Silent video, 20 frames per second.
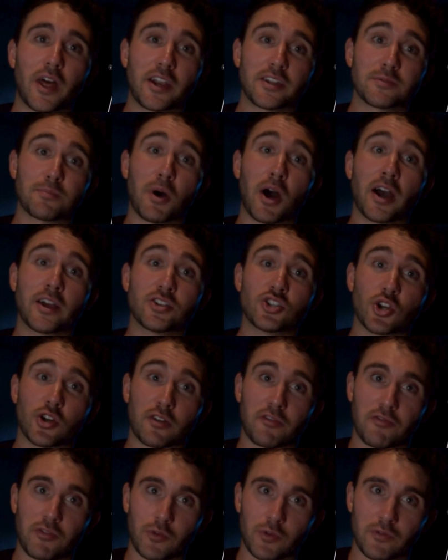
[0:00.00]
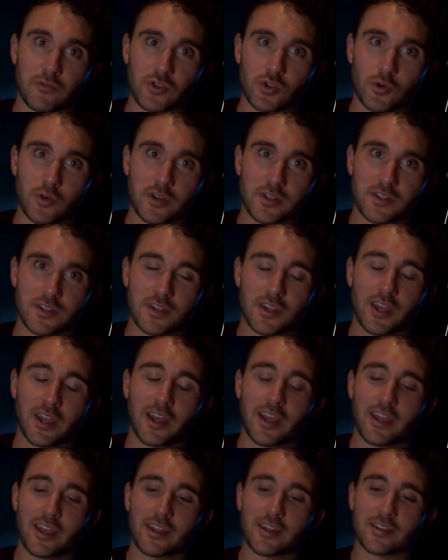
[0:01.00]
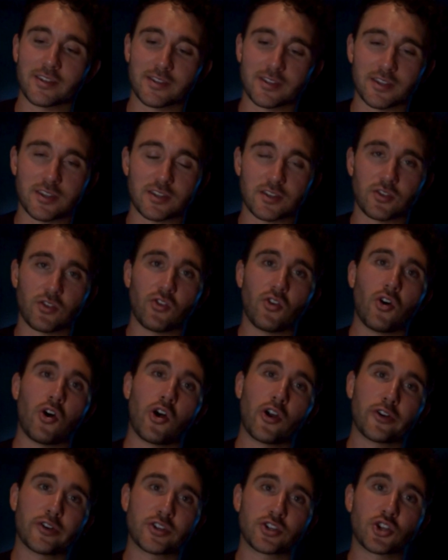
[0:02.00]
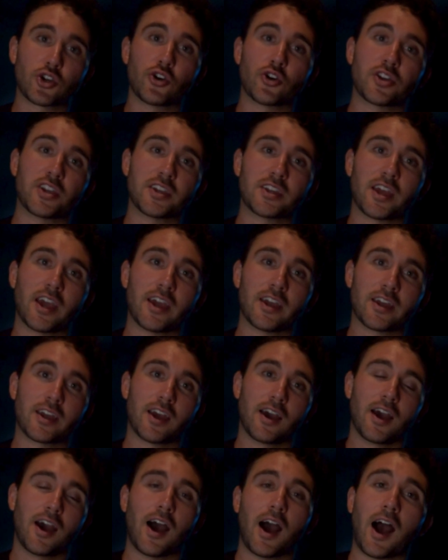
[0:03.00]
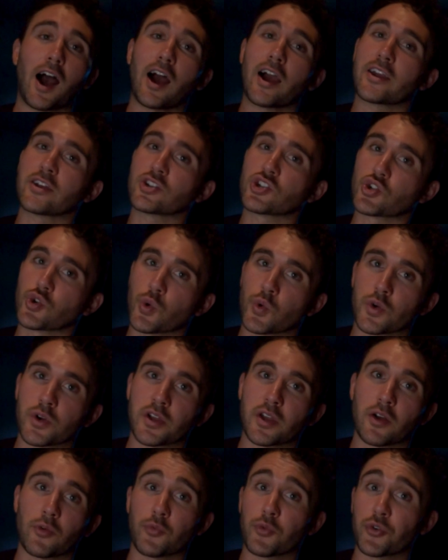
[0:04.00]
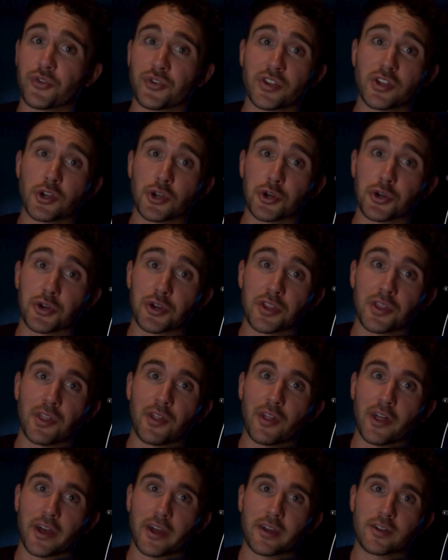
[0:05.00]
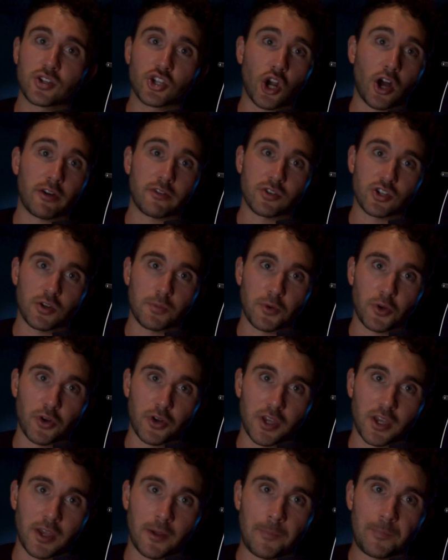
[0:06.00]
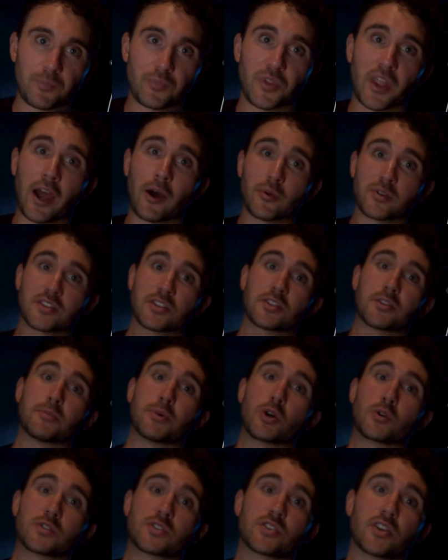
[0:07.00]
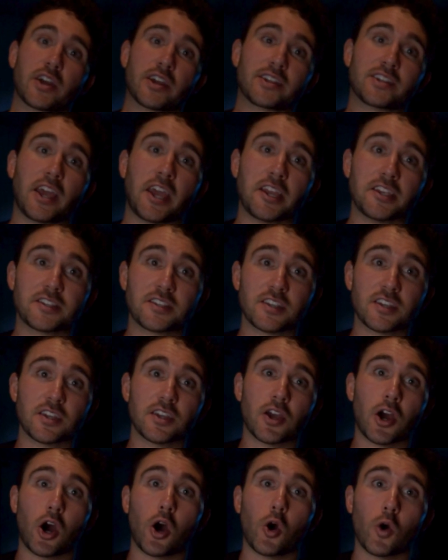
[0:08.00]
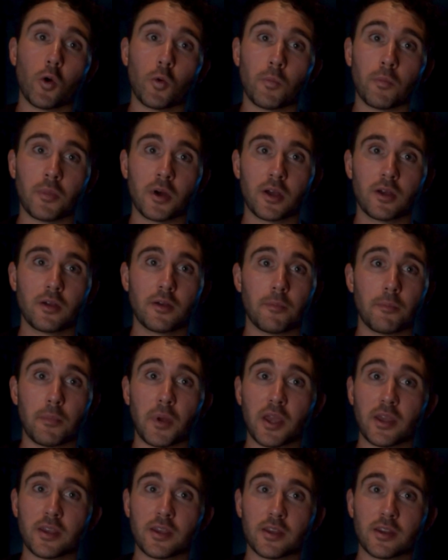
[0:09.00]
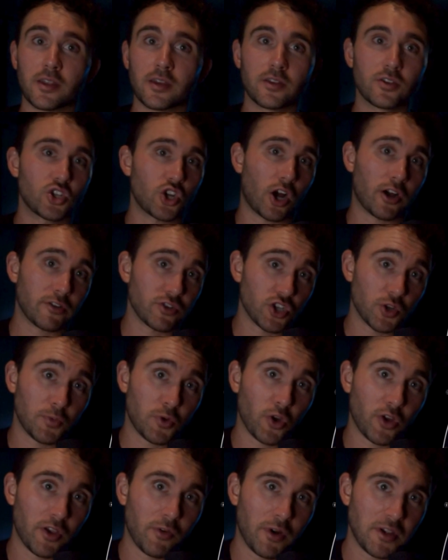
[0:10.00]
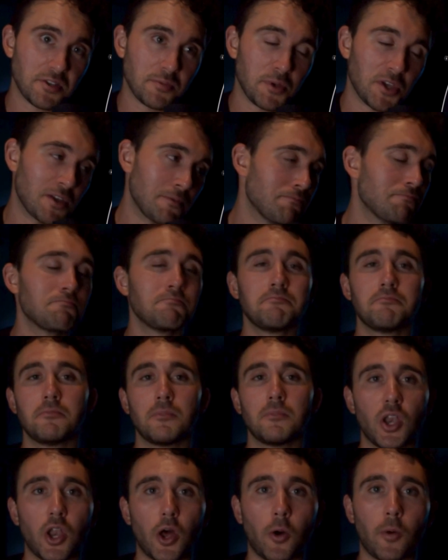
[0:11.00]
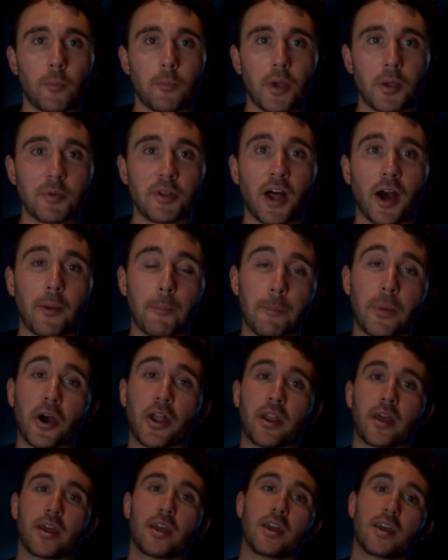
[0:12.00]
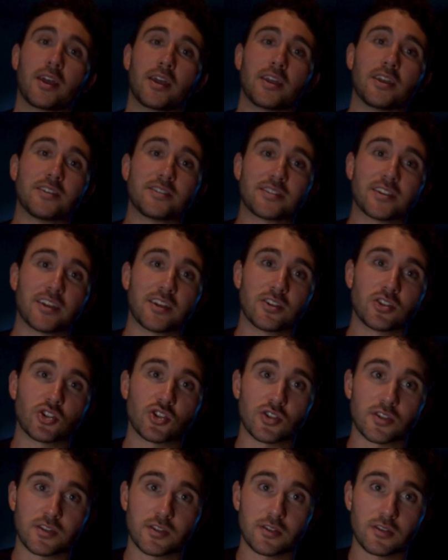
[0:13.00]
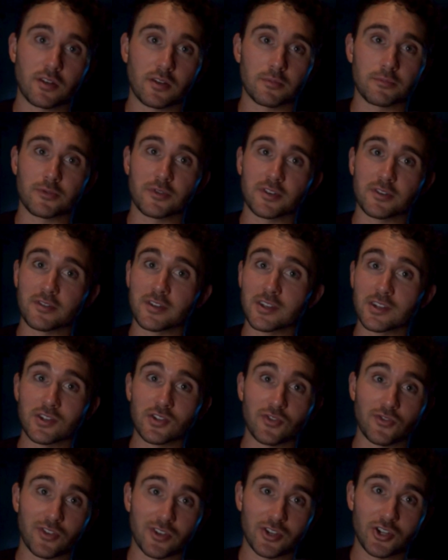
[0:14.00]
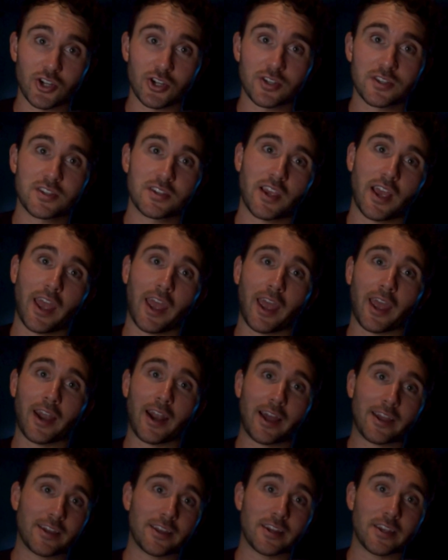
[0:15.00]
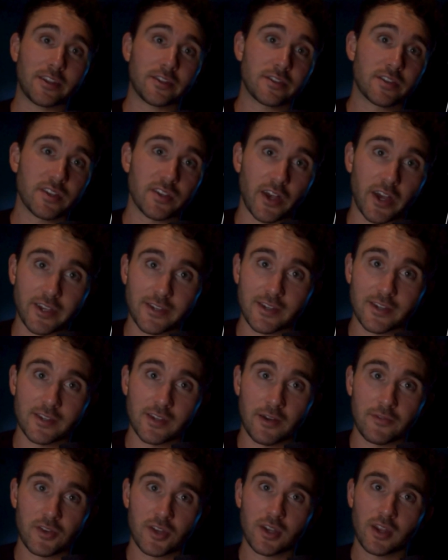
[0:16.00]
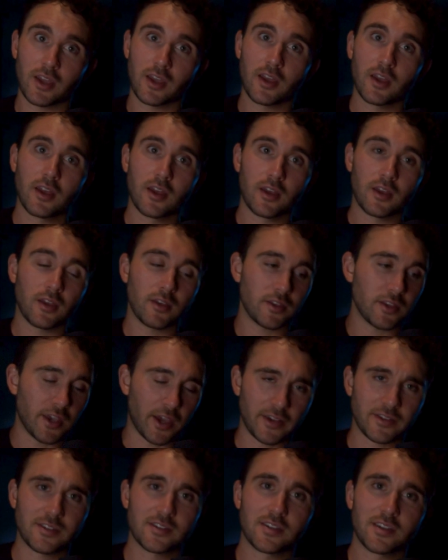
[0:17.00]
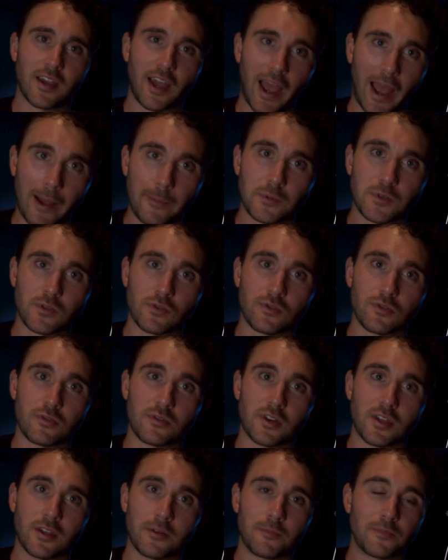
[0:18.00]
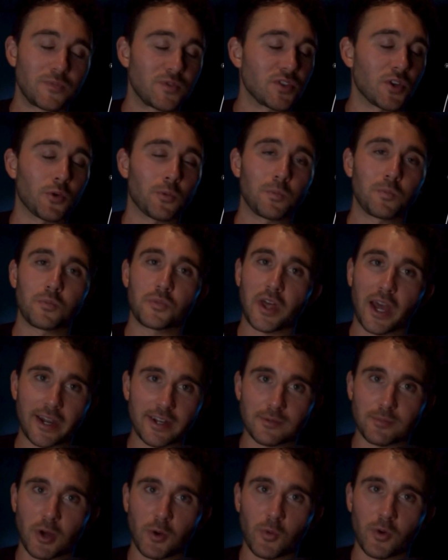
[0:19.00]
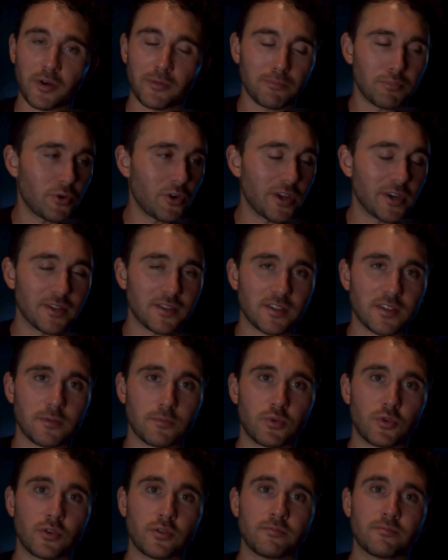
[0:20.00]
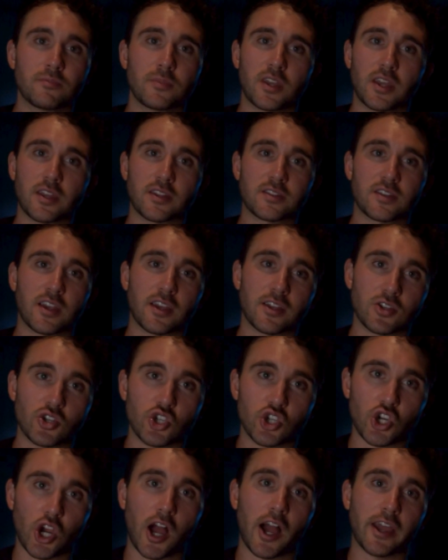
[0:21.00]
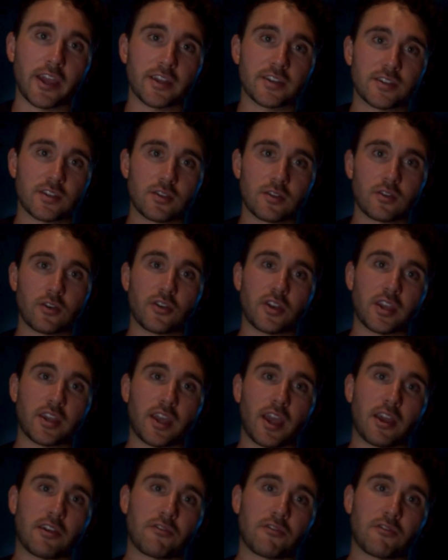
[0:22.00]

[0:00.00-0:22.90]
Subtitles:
That is my junk food of choice. It is this large cookie cake. I enjoy a really good like chocolate chip cookie. Now, is it the most like tasty homemade chocolate chip cookie recipe? No, maybe not. But Is it just completely delicious and I could eat slices of it? Yes, absolutely. So that is my one, plain and simple. It's a giant cookie